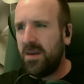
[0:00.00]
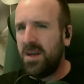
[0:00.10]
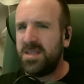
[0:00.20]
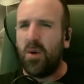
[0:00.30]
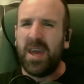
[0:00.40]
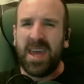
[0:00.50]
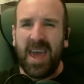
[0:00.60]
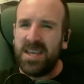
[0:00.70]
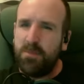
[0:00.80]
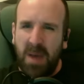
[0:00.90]
So I
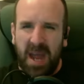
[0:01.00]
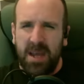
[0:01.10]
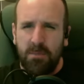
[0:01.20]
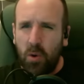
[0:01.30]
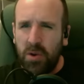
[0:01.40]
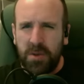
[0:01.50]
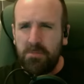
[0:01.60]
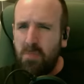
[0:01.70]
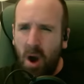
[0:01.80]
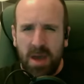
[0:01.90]
guess Penny Mordaunt
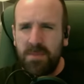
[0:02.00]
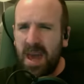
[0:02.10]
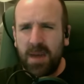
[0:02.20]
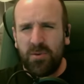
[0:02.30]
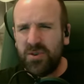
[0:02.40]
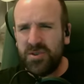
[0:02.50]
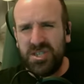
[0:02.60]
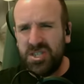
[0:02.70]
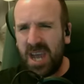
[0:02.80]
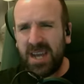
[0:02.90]
might be able to
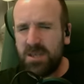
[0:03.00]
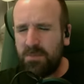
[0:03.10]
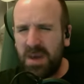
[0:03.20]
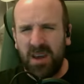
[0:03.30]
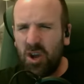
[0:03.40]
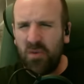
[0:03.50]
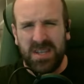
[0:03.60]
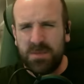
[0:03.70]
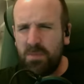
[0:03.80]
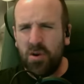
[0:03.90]
inject a bit of charisma,